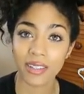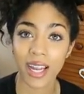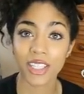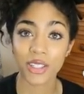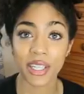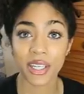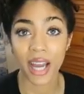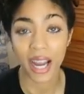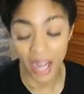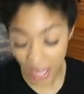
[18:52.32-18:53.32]
could actually
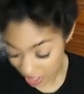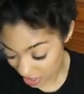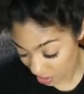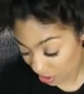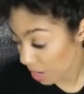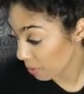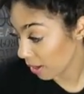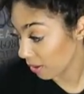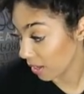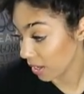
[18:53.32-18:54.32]
actually cry
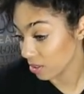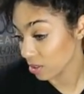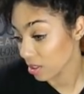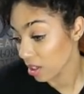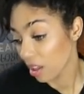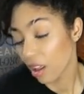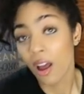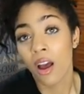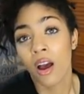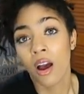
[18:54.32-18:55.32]
about it. I just,
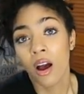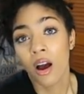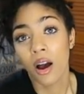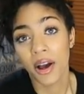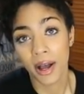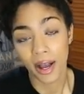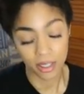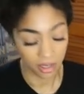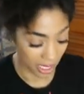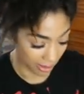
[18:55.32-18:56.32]
I'm just